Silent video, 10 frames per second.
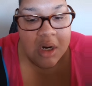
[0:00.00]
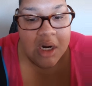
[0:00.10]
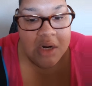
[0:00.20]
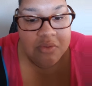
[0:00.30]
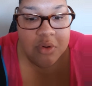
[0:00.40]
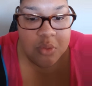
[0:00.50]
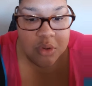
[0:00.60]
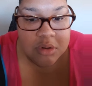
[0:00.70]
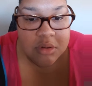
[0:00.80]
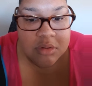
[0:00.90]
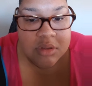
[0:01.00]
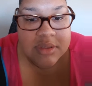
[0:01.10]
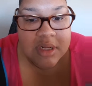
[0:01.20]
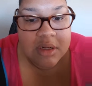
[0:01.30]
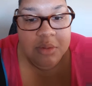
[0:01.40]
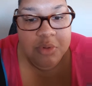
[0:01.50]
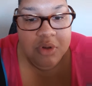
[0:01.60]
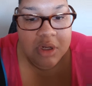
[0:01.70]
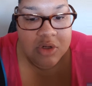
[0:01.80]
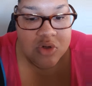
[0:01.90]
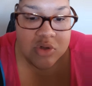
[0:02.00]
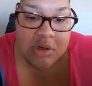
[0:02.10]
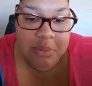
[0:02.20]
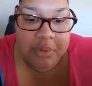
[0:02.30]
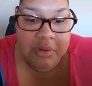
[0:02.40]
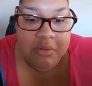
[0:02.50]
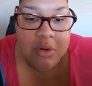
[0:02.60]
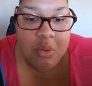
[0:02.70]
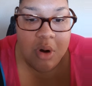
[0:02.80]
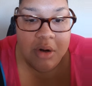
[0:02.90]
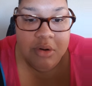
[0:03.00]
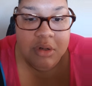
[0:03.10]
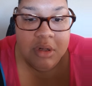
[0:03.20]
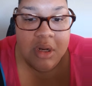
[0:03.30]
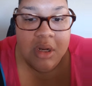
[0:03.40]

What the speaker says: Every quarter, this telecommunications company required